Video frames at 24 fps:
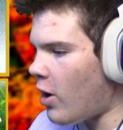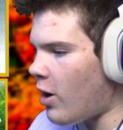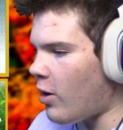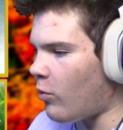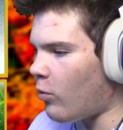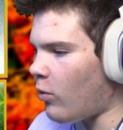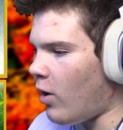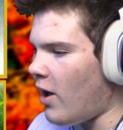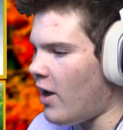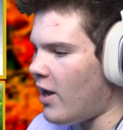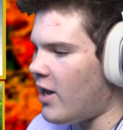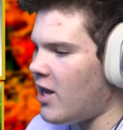
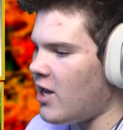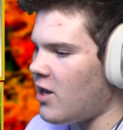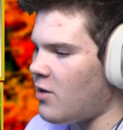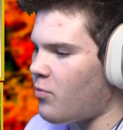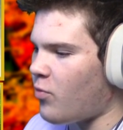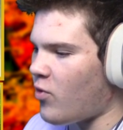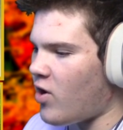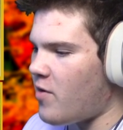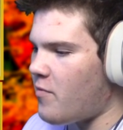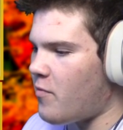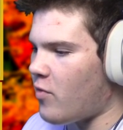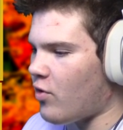Rockhead
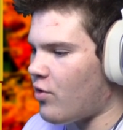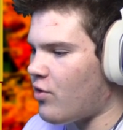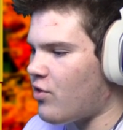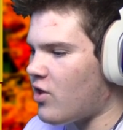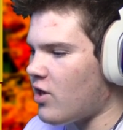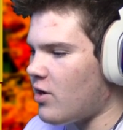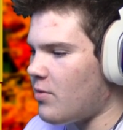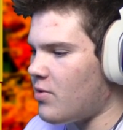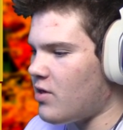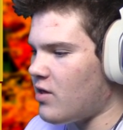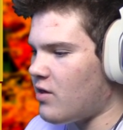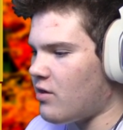Braybird's
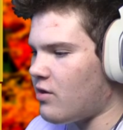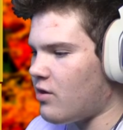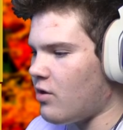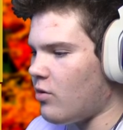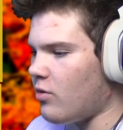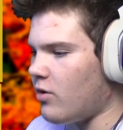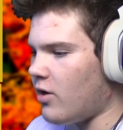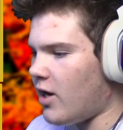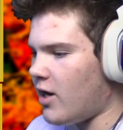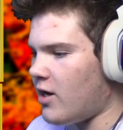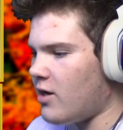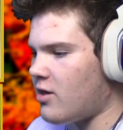gonna be so
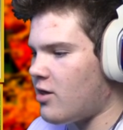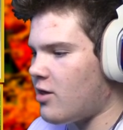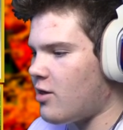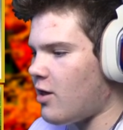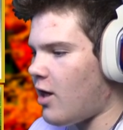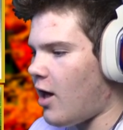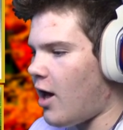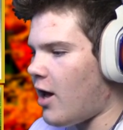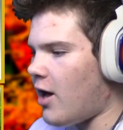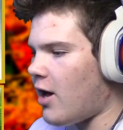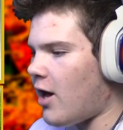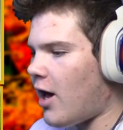nice.
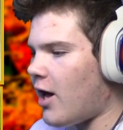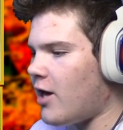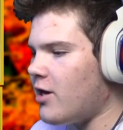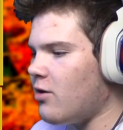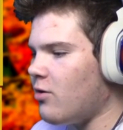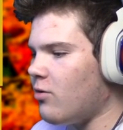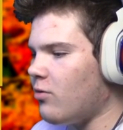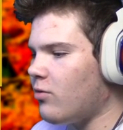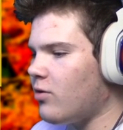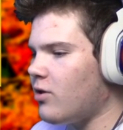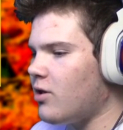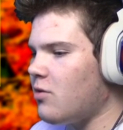Uh, I
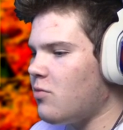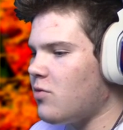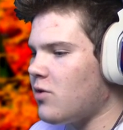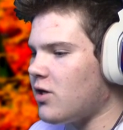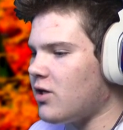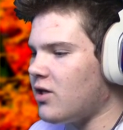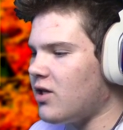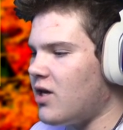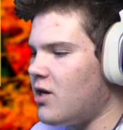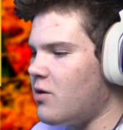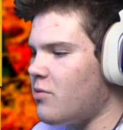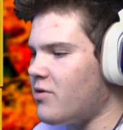don't really want
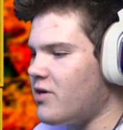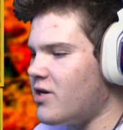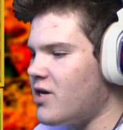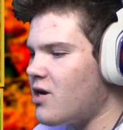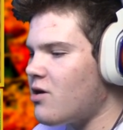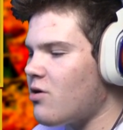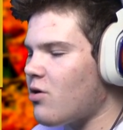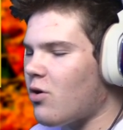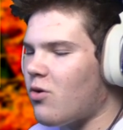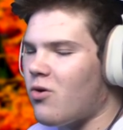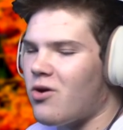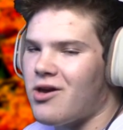to lead with
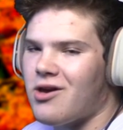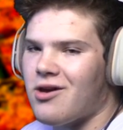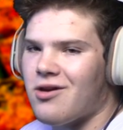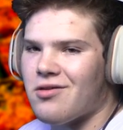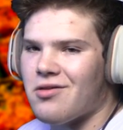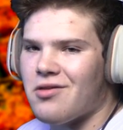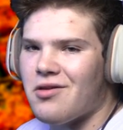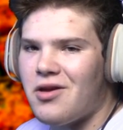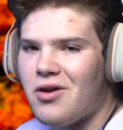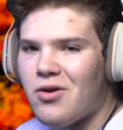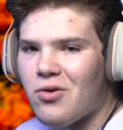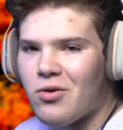Nidoqueen, because
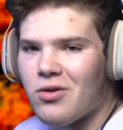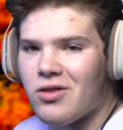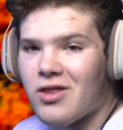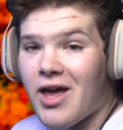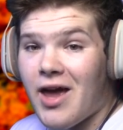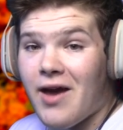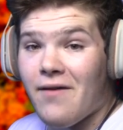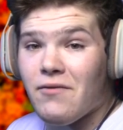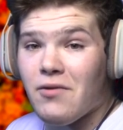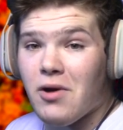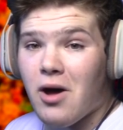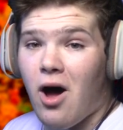Nido they
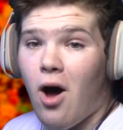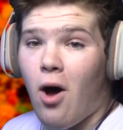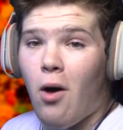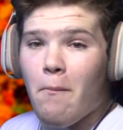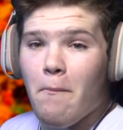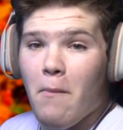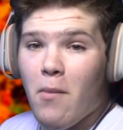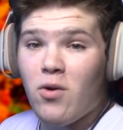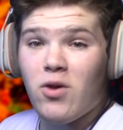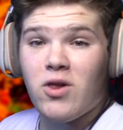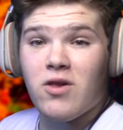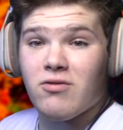have a,
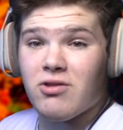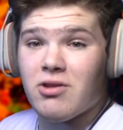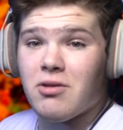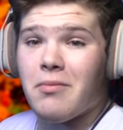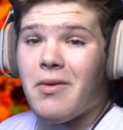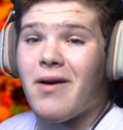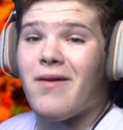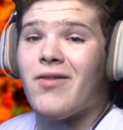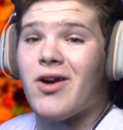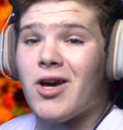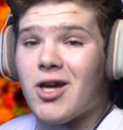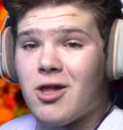most of them
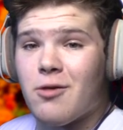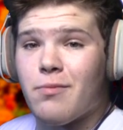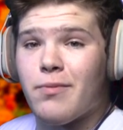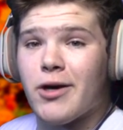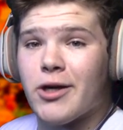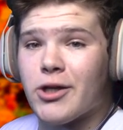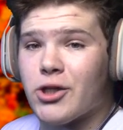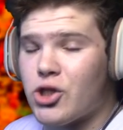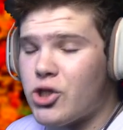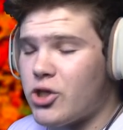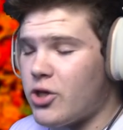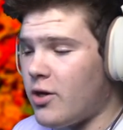have Ice
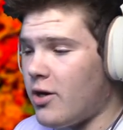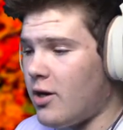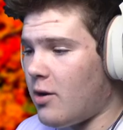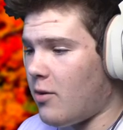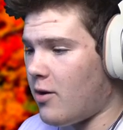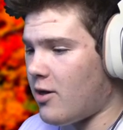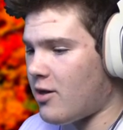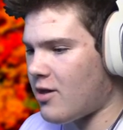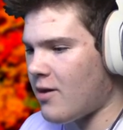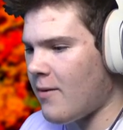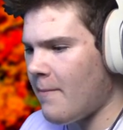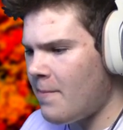Punch, so
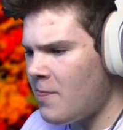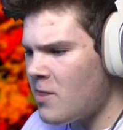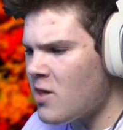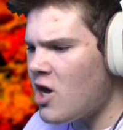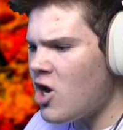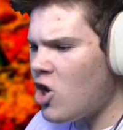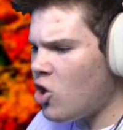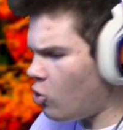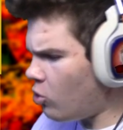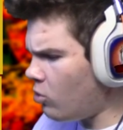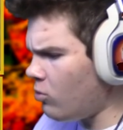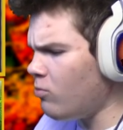anyways.
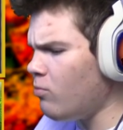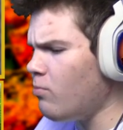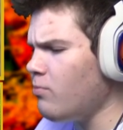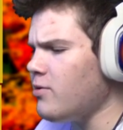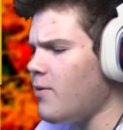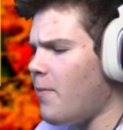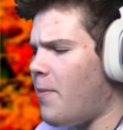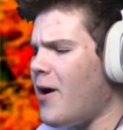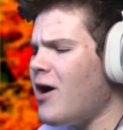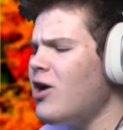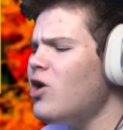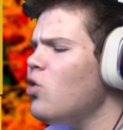Mm, the
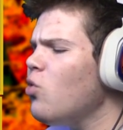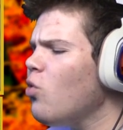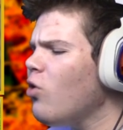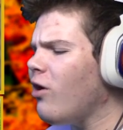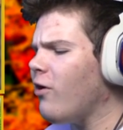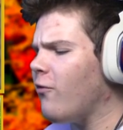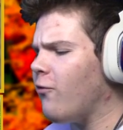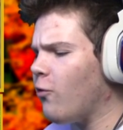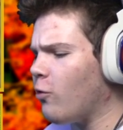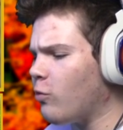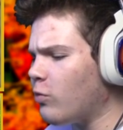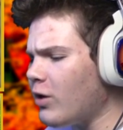potting
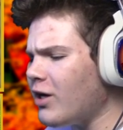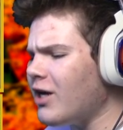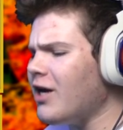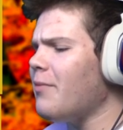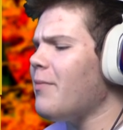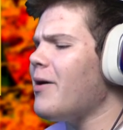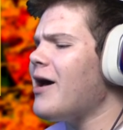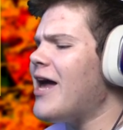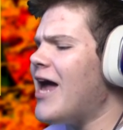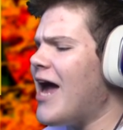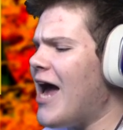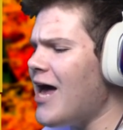waterfall ran in
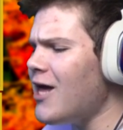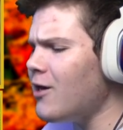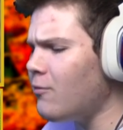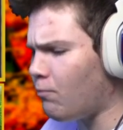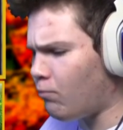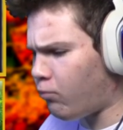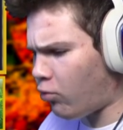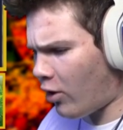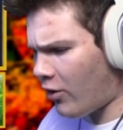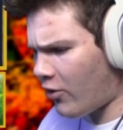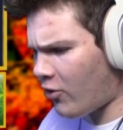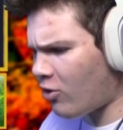my head,
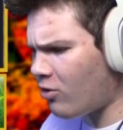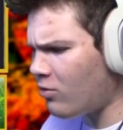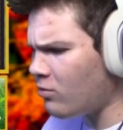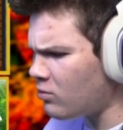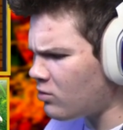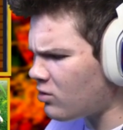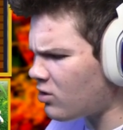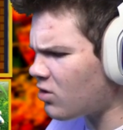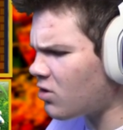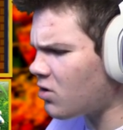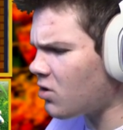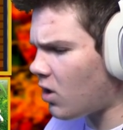brother!
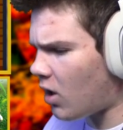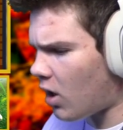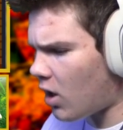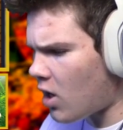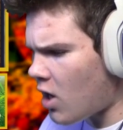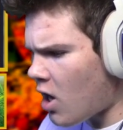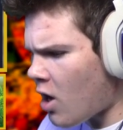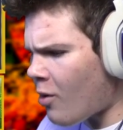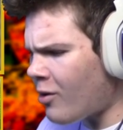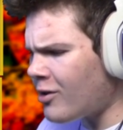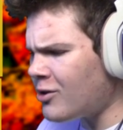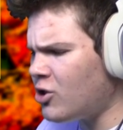Urgh.
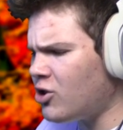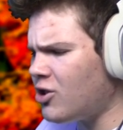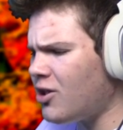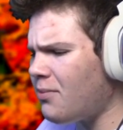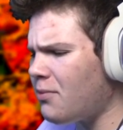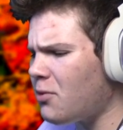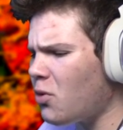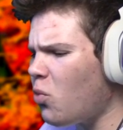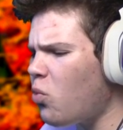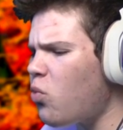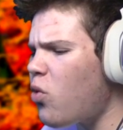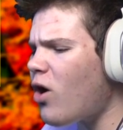I just have
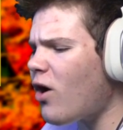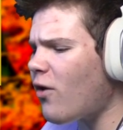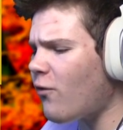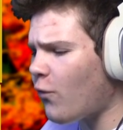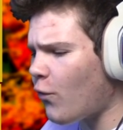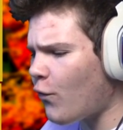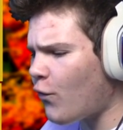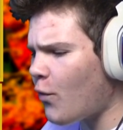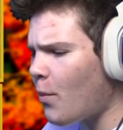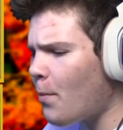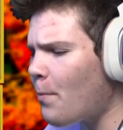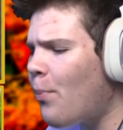the
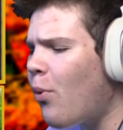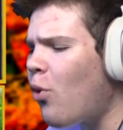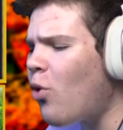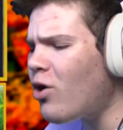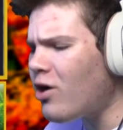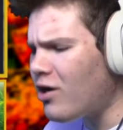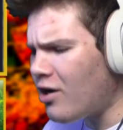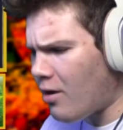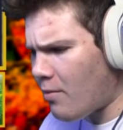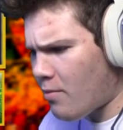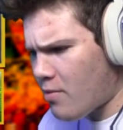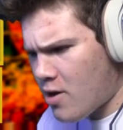waterfall from
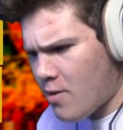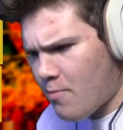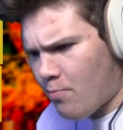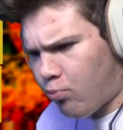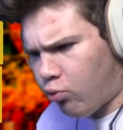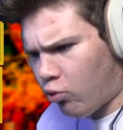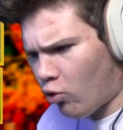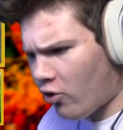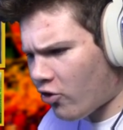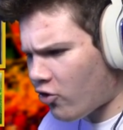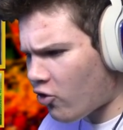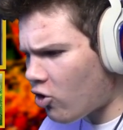pouring on me,
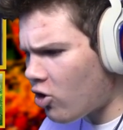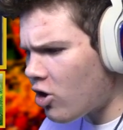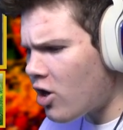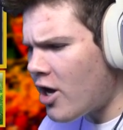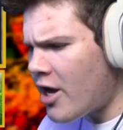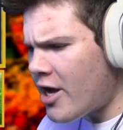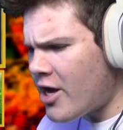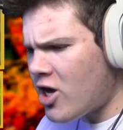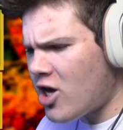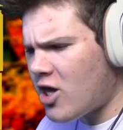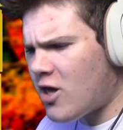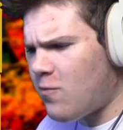brother!
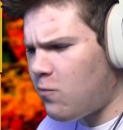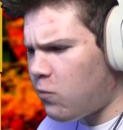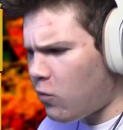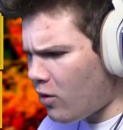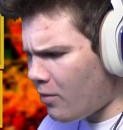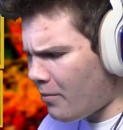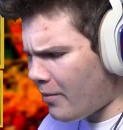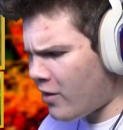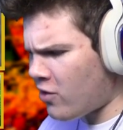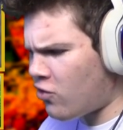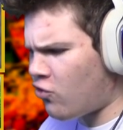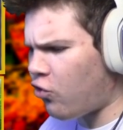You
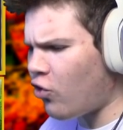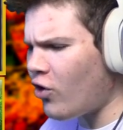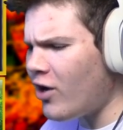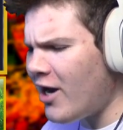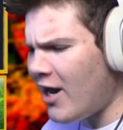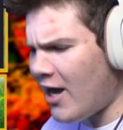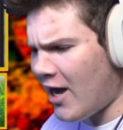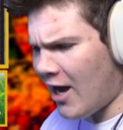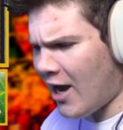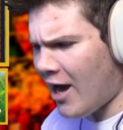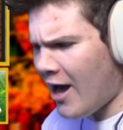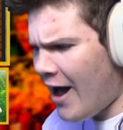spoiled my
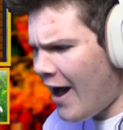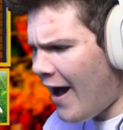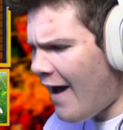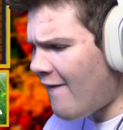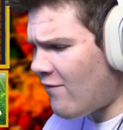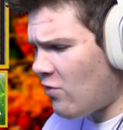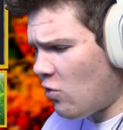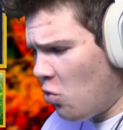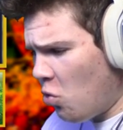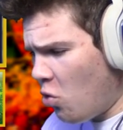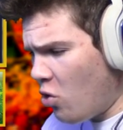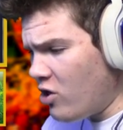training! I have
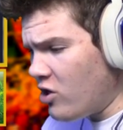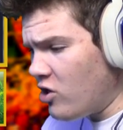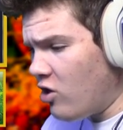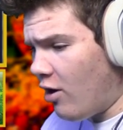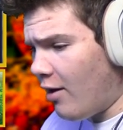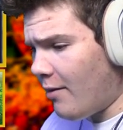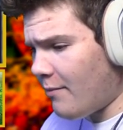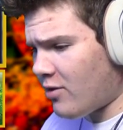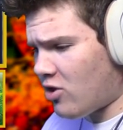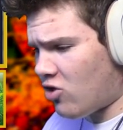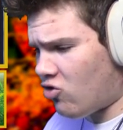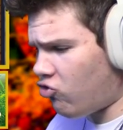to warn you,
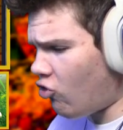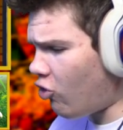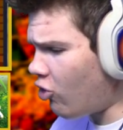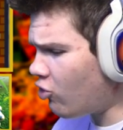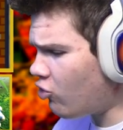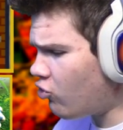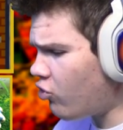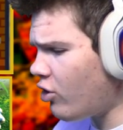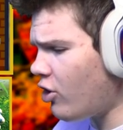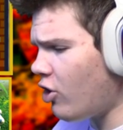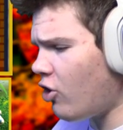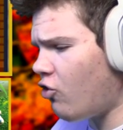I'm strong
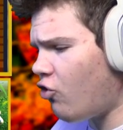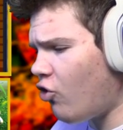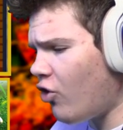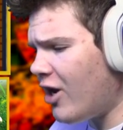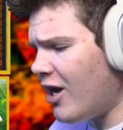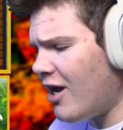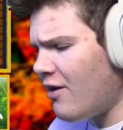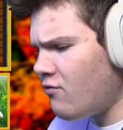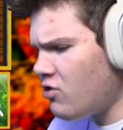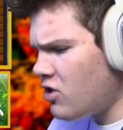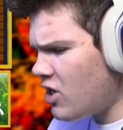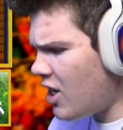training
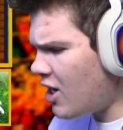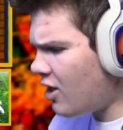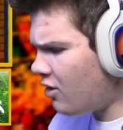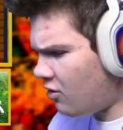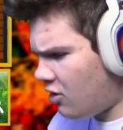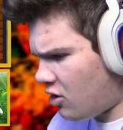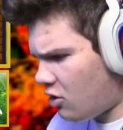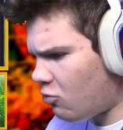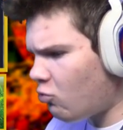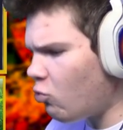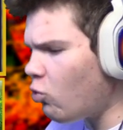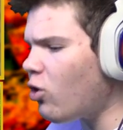training every day under
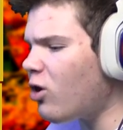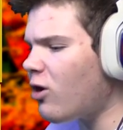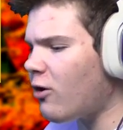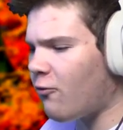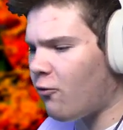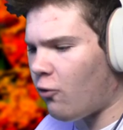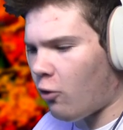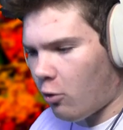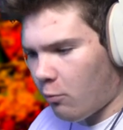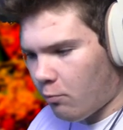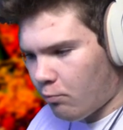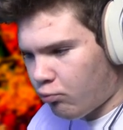this
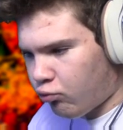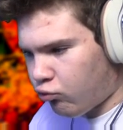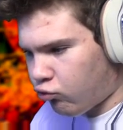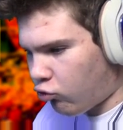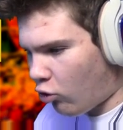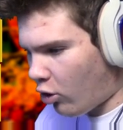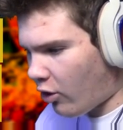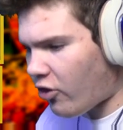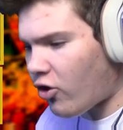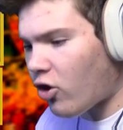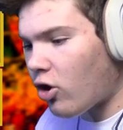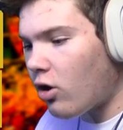waterfall,
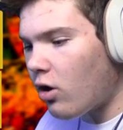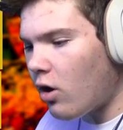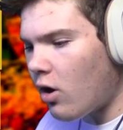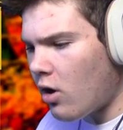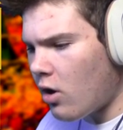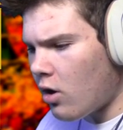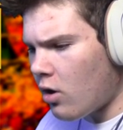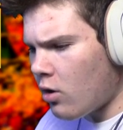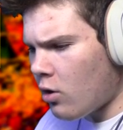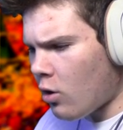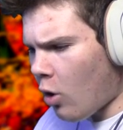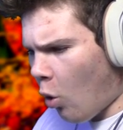brother!
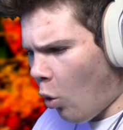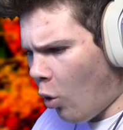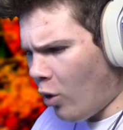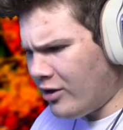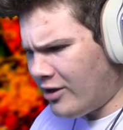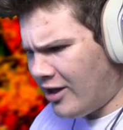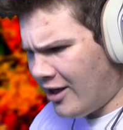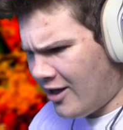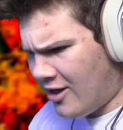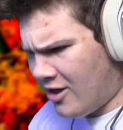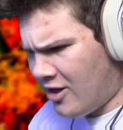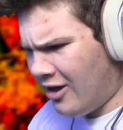What,
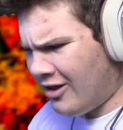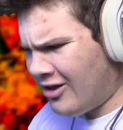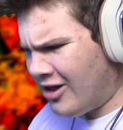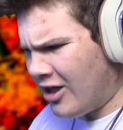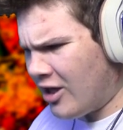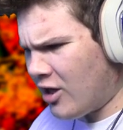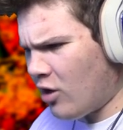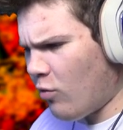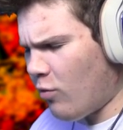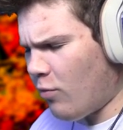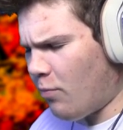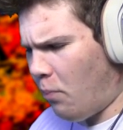that has nothing
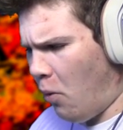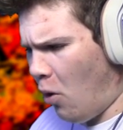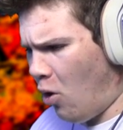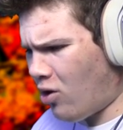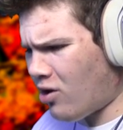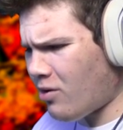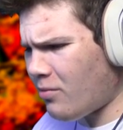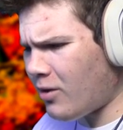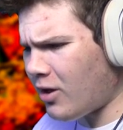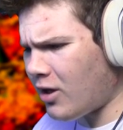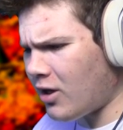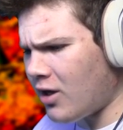to do with
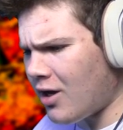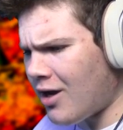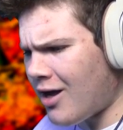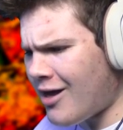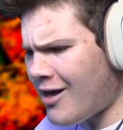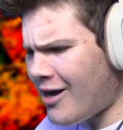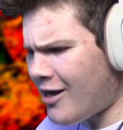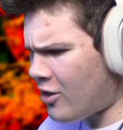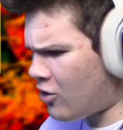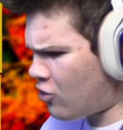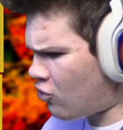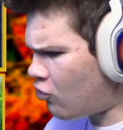Pokemon?
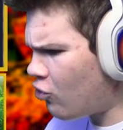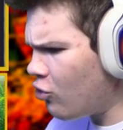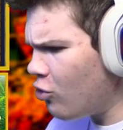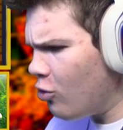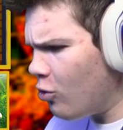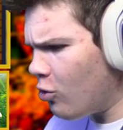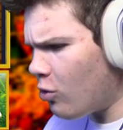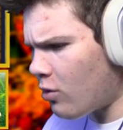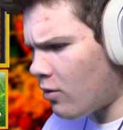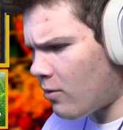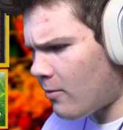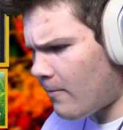That's
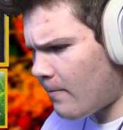true!